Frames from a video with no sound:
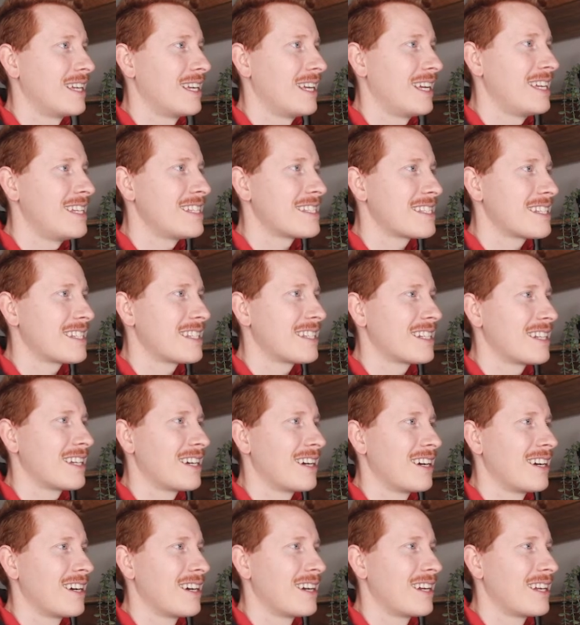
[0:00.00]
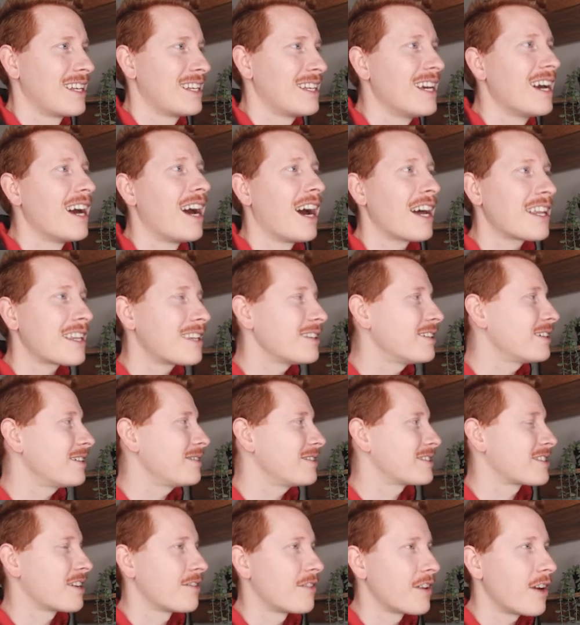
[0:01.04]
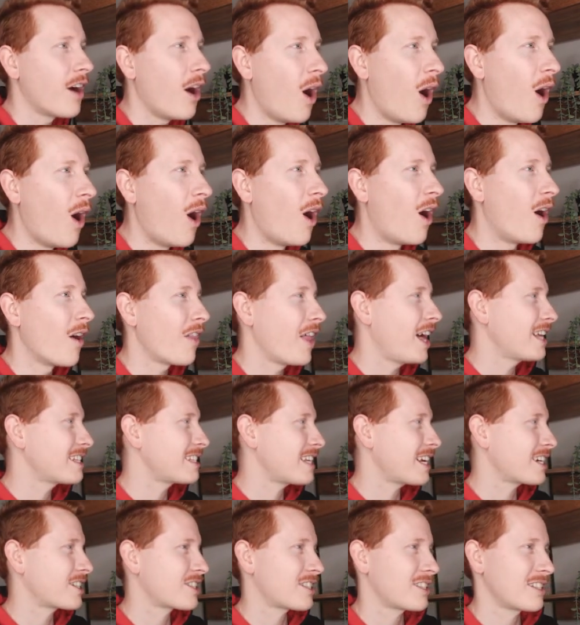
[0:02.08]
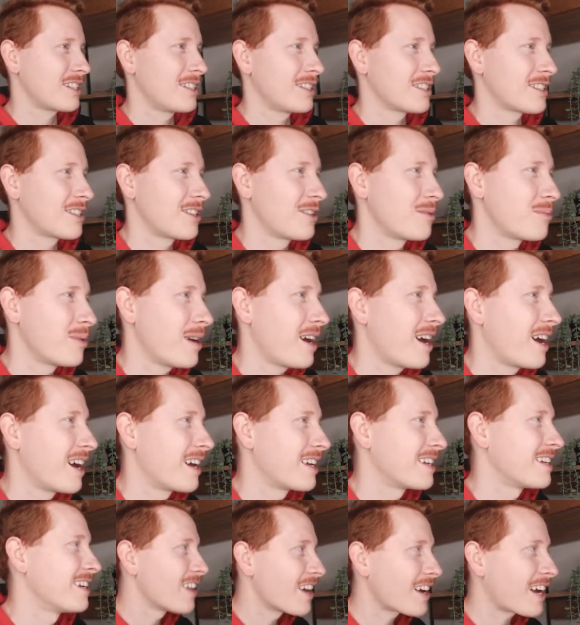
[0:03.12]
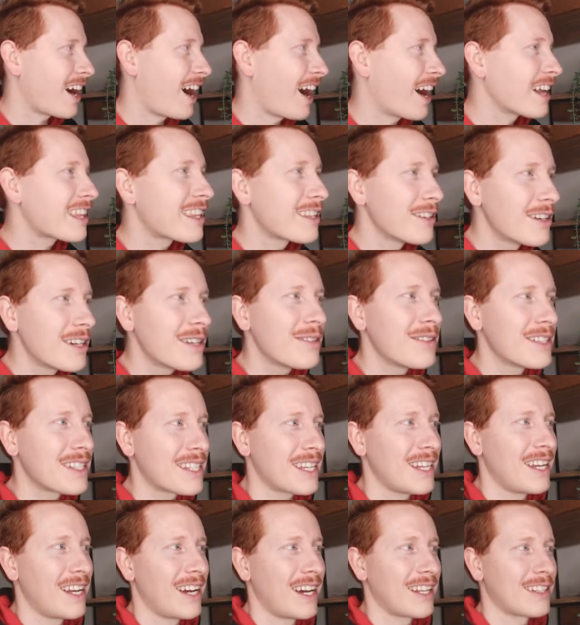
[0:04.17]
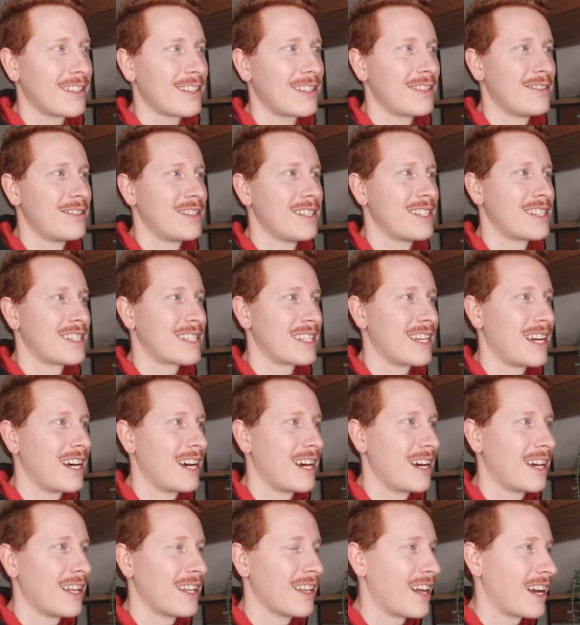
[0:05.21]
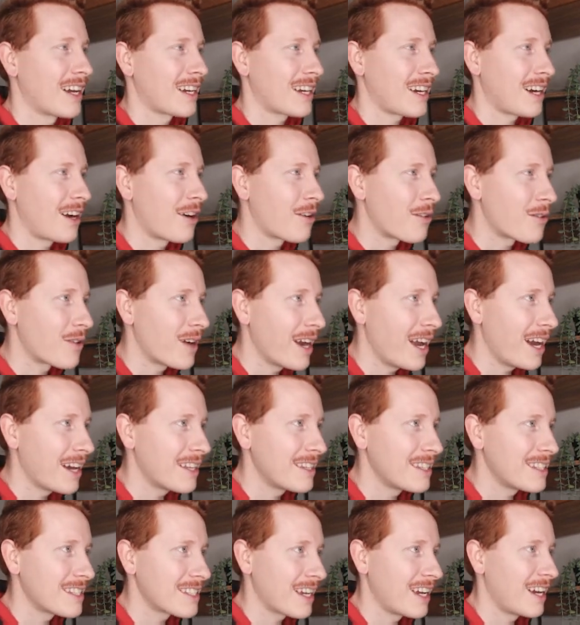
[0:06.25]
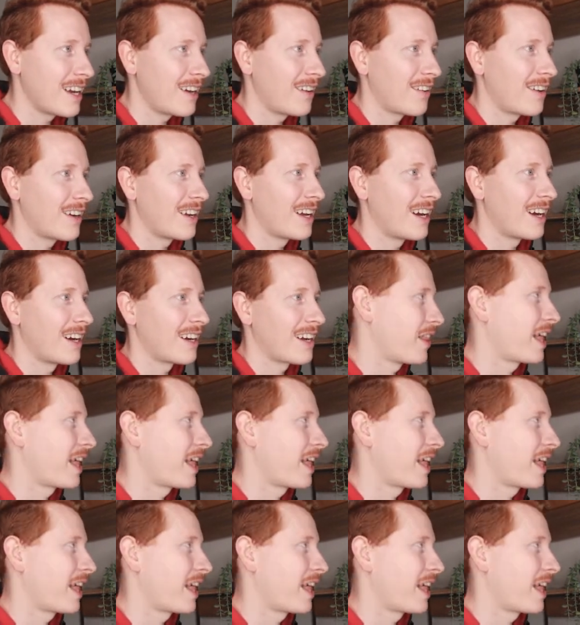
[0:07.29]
Is it? Yeah, I thought it was up here. Oh, that's actually not too bad. Like, I thought it was here. I thought it was, like, around this area.